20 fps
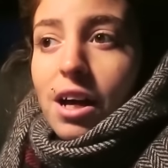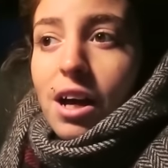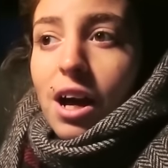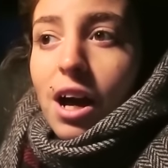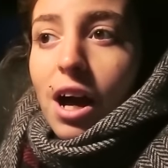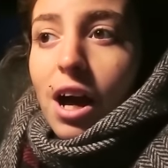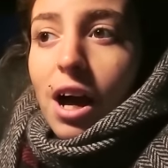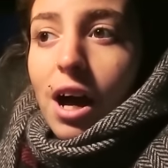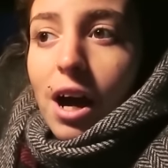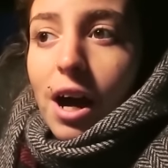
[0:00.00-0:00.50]

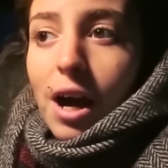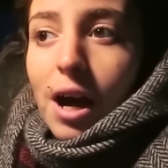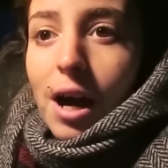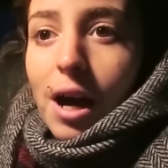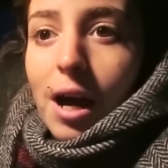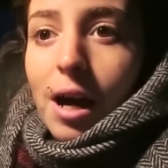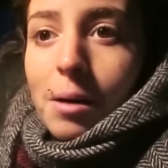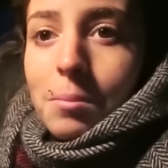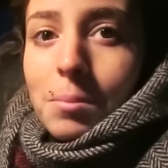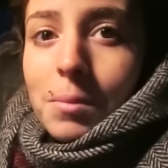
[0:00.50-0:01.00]

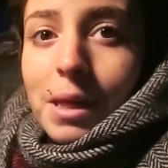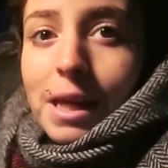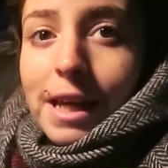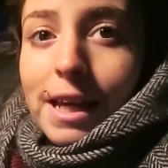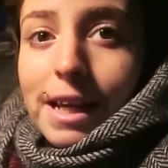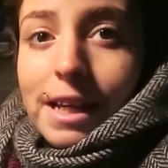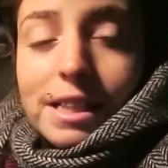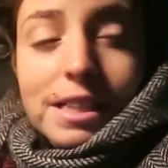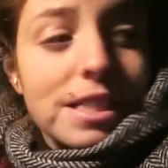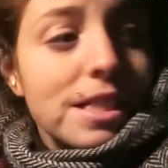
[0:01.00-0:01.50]
Um,
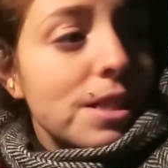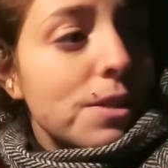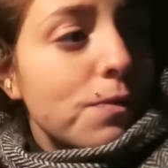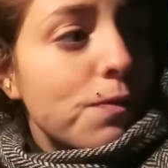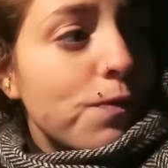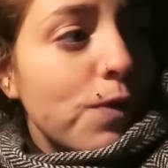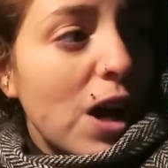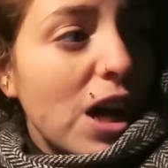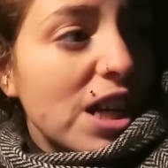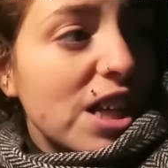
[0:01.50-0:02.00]
it's
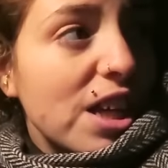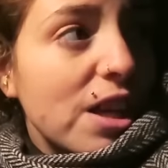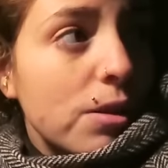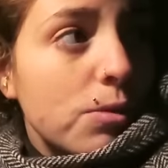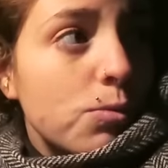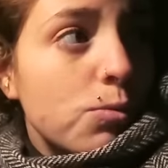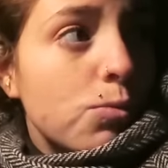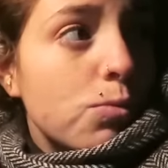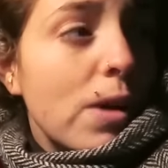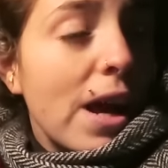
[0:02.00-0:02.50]

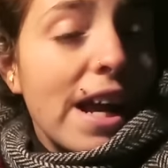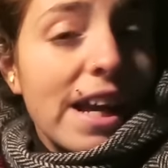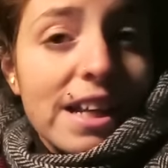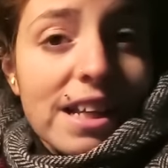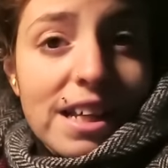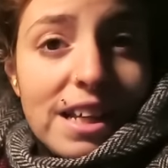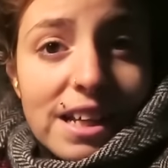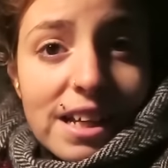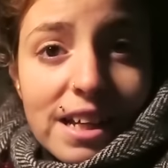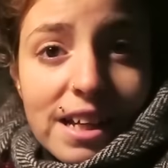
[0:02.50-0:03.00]
fucking
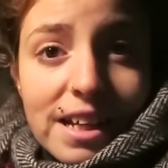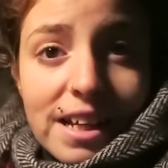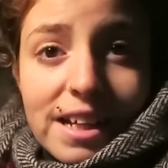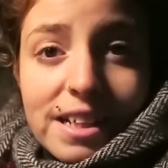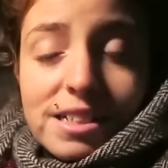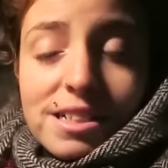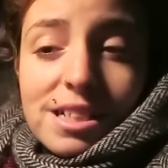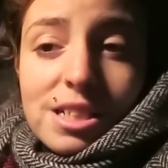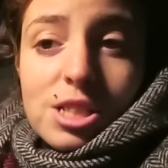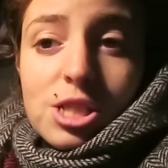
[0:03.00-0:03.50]
raining,
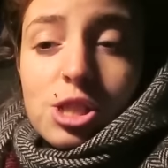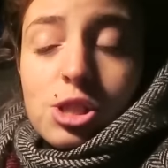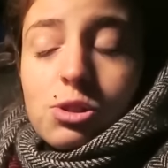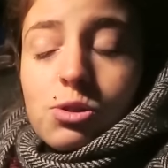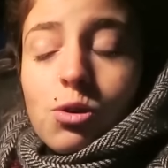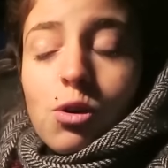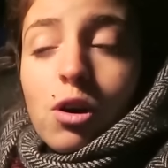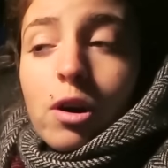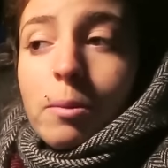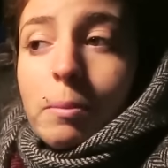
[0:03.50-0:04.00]
it's a
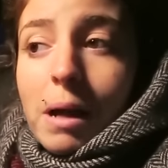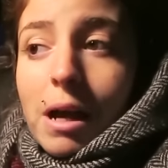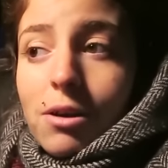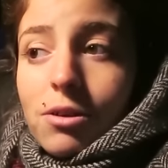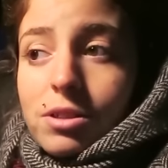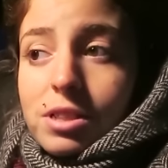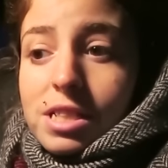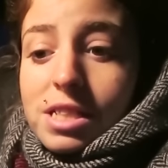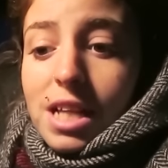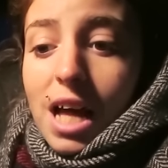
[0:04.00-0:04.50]
storm
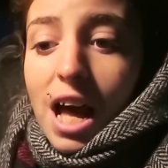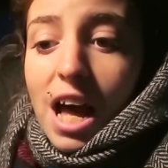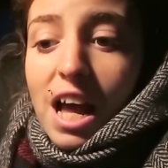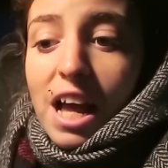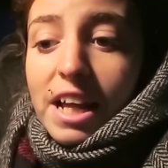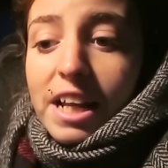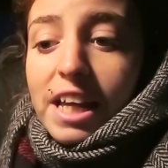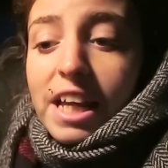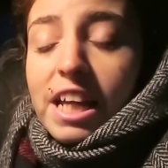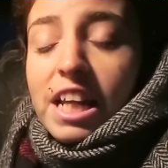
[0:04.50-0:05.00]

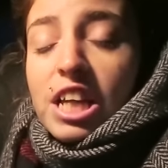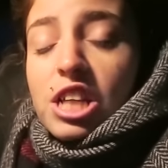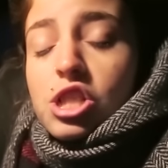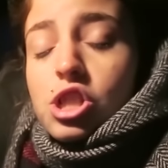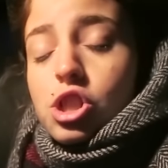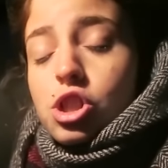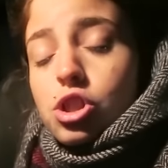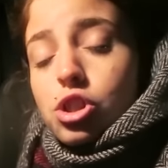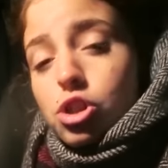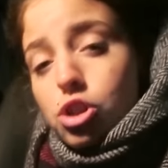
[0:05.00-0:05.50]
outside, it
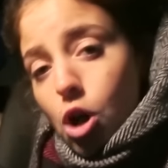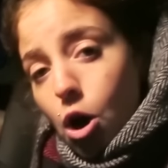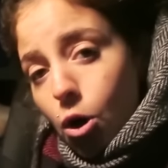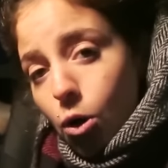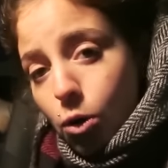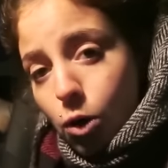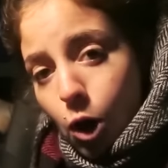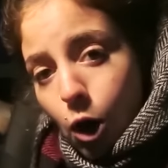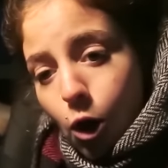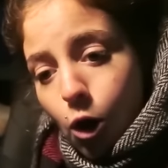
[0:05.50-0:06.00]
is
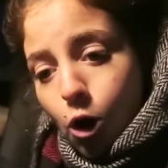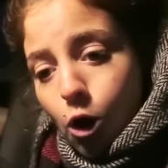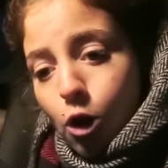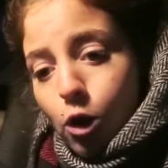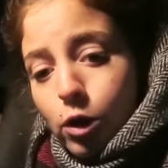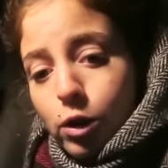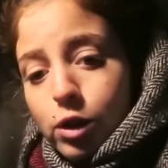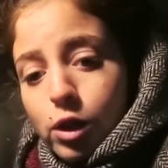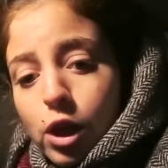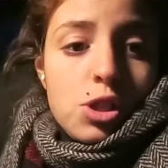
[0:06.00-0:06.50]
so
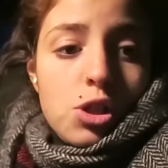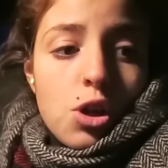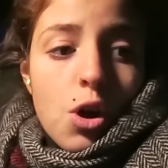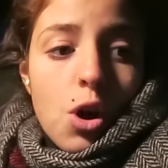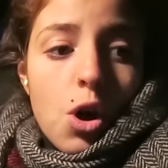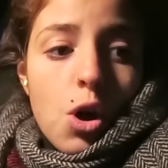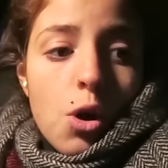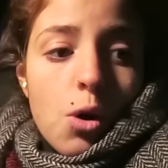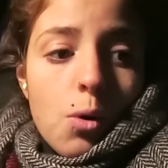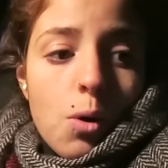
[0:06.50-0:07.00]
cold.
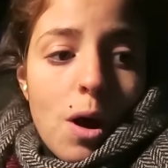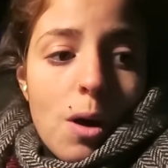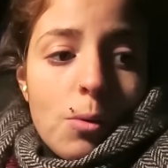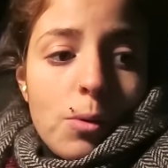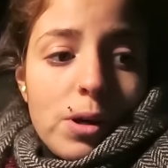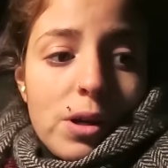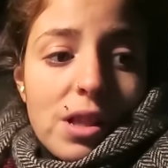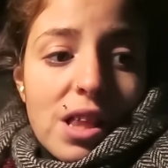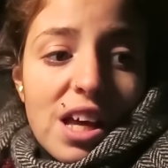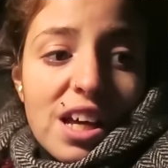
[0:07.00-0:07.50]
So
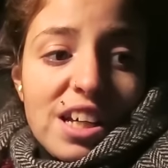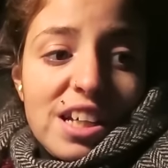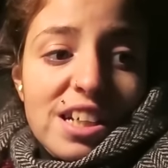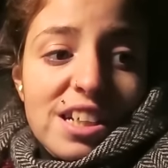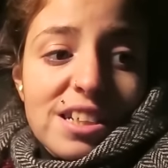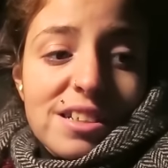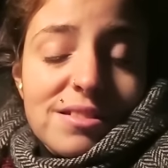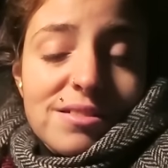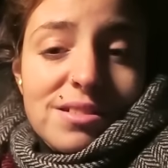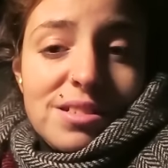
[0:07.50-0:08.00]
we're like
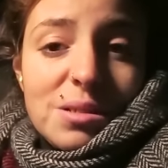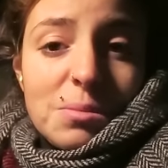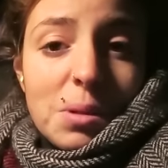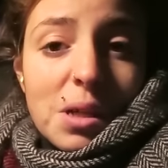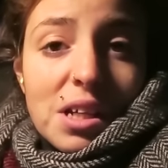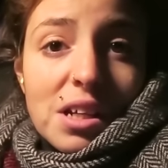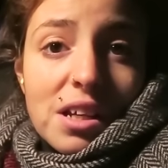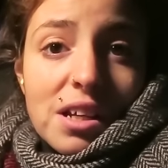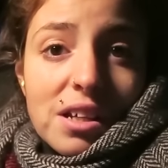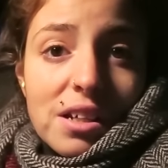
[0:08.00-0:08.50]

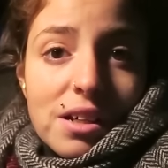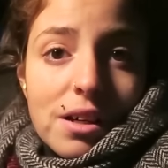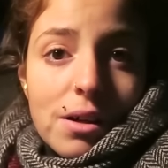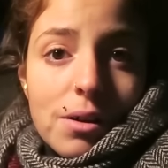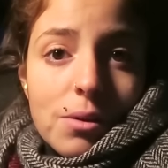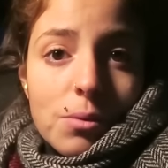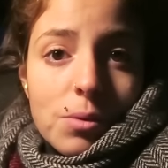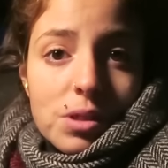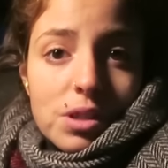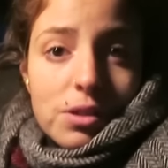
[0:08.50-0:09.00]
debating
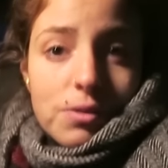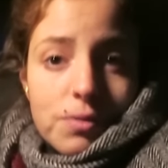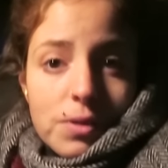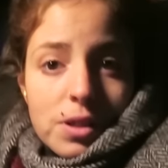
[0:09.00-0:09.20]
what the